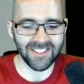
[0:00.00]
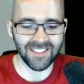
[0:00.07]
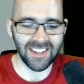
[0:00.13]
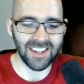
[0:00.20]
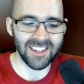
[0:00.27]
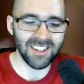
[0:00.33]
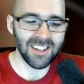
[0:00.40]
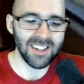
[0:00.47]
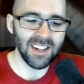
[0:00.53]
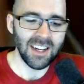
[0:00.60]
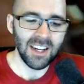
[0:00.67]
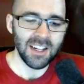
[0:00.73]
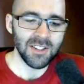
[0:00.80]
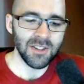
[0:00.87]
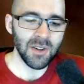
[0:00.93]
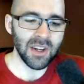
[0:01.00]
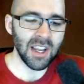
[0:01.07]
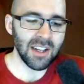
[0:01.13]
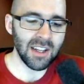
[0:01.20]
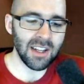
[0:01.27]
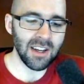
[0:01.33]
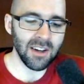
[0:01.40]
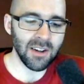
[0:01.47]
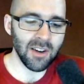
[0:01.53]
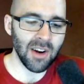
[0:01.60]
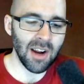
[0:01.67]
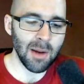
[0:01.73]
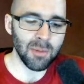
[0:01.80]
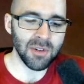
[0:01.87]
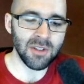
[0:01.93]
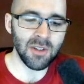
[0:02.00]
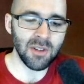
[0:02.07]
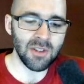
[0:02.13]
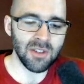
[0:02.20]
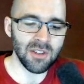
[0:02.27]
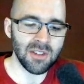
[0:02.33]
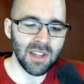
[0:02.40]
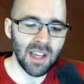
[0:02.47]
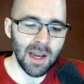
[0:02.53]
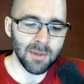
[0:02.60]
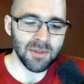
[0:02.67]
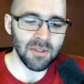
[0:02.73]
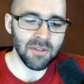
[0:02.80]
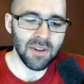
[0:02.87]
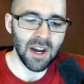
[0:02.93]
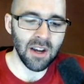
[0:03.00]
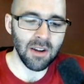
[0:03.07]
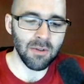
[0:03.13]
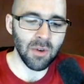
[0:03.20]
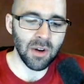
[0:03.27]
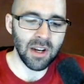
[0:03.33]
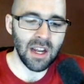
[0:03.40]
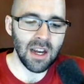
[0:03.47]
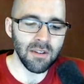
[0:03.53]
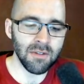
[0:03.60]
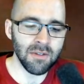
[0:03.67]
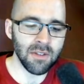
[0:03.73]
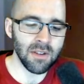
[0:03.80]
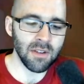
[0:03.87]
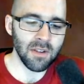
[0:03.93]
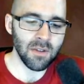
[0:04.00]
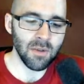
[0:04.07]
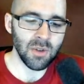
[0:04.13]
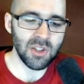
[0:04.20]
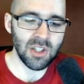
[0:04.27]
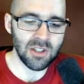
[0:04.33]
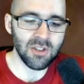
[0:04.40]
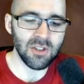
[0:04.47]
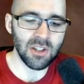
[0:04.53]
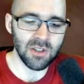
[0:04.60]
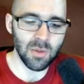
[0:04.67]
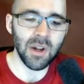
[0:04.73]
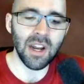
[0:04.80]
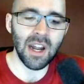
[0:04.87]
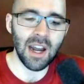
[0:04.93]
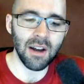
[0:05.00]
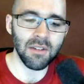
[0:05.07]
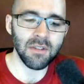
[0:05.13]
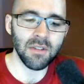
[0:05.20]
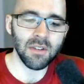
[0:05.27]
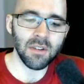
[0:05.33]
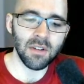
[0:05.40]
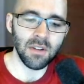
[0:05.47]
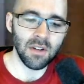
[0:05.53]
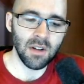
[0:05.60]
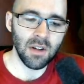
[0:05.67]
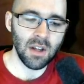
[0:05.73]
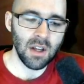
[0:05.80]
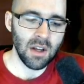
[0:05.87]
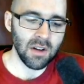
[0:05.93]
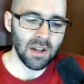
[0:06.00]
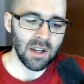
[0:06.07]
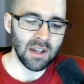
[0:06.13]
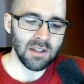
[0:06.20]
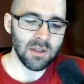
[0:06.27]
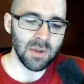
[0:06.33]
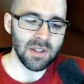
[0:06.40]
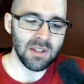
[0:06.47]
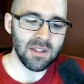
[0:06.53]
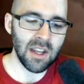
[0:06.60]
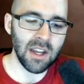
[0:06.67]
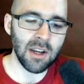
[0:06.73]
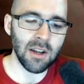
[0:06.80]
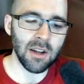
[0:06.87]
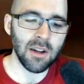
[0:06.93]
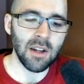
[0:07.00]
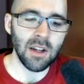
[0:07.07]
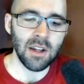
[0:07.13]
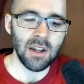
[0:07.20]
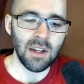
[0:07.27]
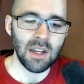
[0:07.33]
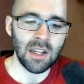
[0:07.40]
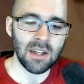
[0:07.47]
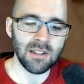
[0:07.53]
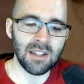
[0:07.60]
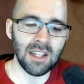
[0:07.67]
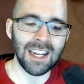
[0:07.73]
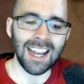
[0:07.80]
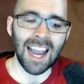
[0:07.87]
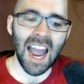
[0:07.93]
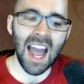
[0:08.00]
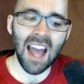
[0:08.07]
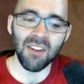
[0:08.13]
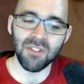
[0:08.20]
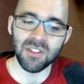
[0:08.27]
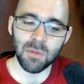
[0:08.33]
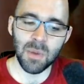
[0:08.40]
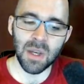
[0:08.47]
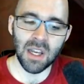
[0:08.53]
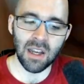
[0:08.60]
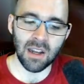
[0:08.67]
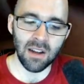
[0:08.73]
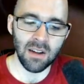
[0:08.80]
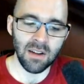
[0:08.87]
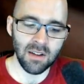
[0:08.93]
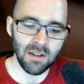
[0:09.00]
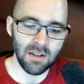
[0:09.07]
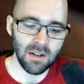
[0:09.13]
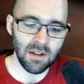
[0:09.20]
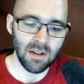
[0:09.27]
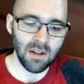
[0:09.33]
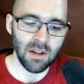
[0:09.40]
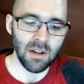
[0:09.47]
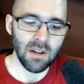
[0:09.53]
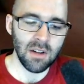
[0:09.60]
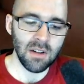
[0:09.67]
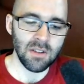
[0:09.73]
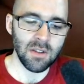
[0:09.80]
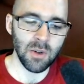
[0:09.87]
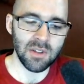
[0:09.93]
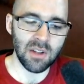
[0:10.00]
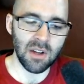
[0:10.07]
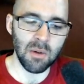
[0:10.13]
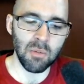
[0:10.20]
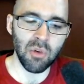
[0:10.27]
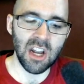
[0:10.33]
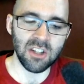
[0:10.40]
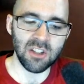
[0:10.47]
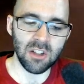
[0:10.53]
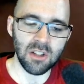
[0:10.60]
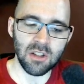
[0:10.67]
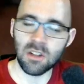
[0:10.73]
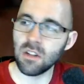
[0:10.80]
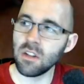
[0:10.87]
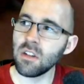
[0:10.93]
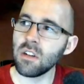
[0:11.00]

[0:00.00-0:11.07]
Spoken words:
Okay. So again, here, your amplitude is just the absolute value of 1/2, which is just 1/2. Okay. So we'd say it is getting half as big, so it's compression.